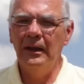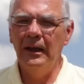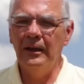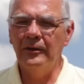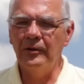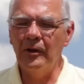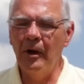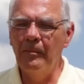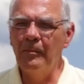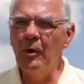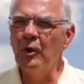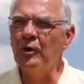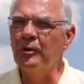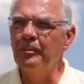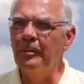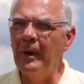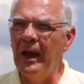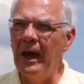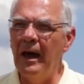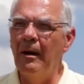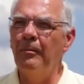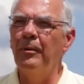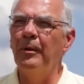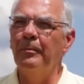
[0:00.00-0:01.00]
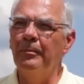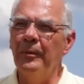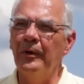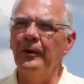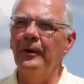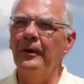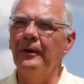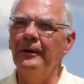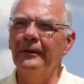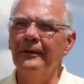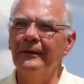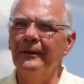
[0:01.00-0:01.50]
It's almost
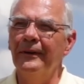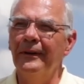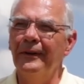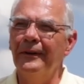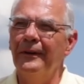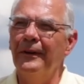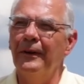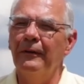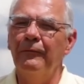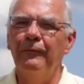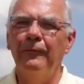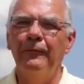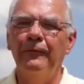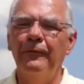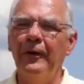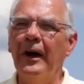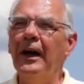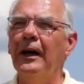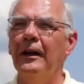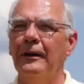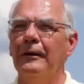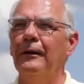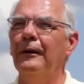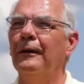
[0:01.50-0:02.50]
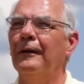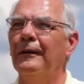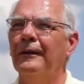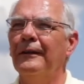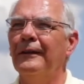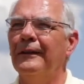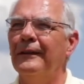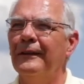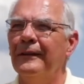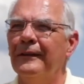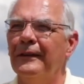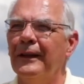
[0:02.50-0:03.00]
palpable, uh, the fun
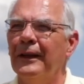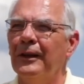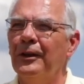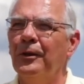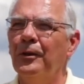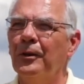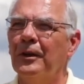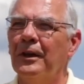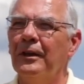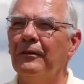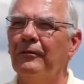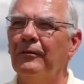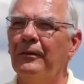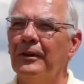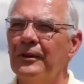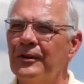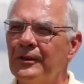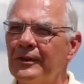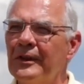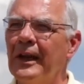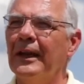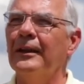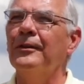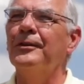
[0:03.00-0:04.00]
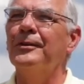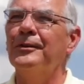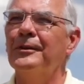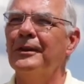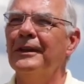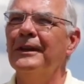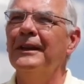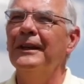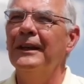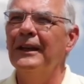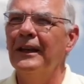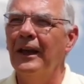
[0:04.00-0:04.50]
that, that you can sense
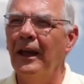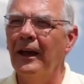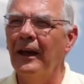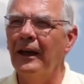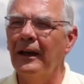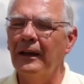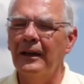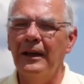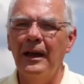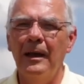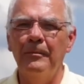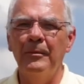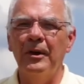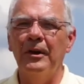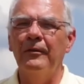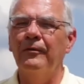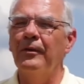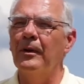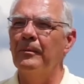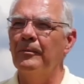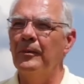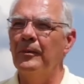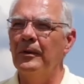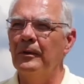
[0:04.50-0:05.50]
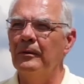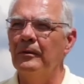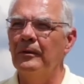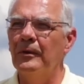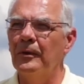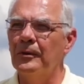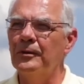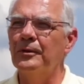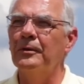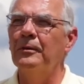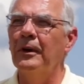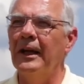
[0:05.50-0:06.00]
uh, coming from
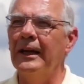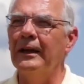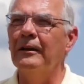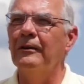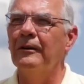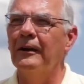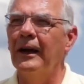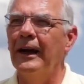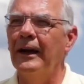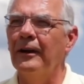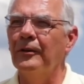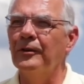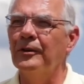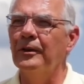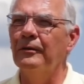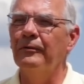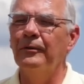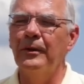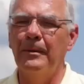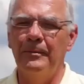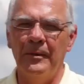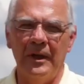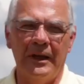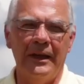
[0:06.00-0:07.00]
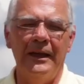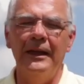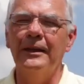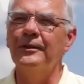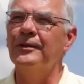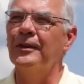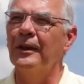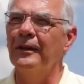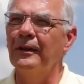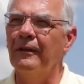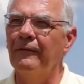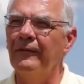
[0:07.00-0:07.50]
those great crowds and from the
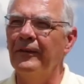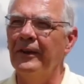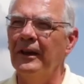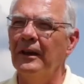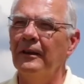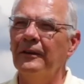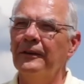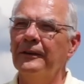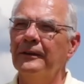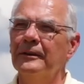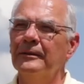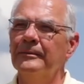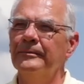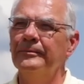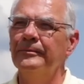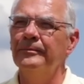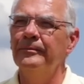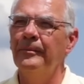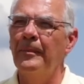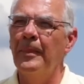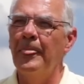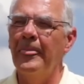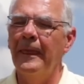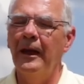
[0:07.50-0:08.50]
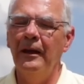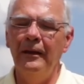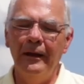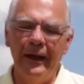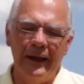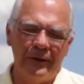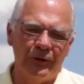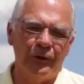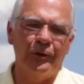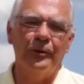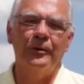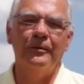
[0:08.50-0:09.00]
kids on the field. And
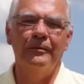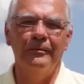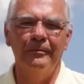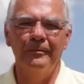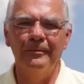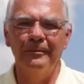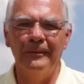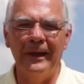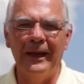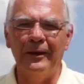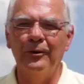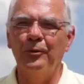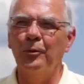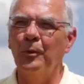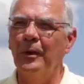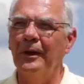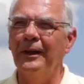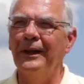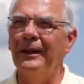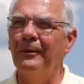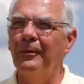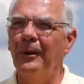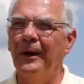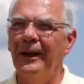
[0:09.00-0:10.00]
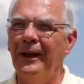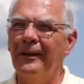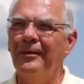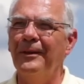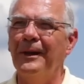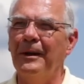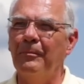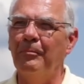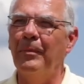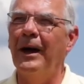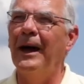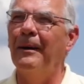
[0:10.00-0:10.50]
that's, that's really what I
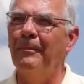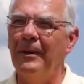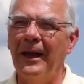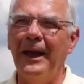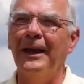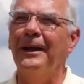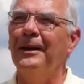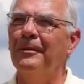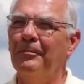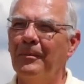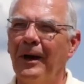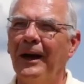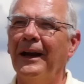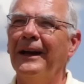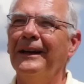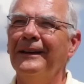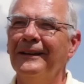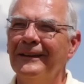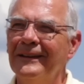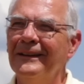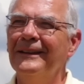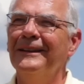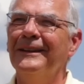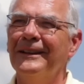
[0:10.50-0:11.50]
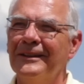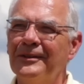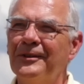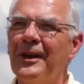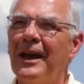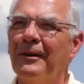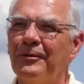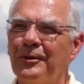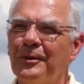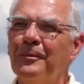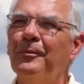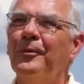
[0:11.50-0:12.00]
think Bob had in mind. Let's
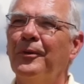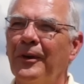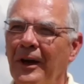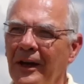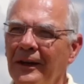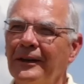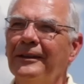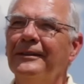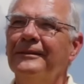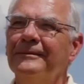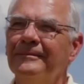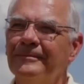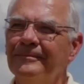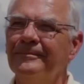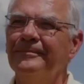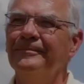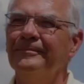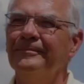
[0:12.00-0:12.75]
have some fun.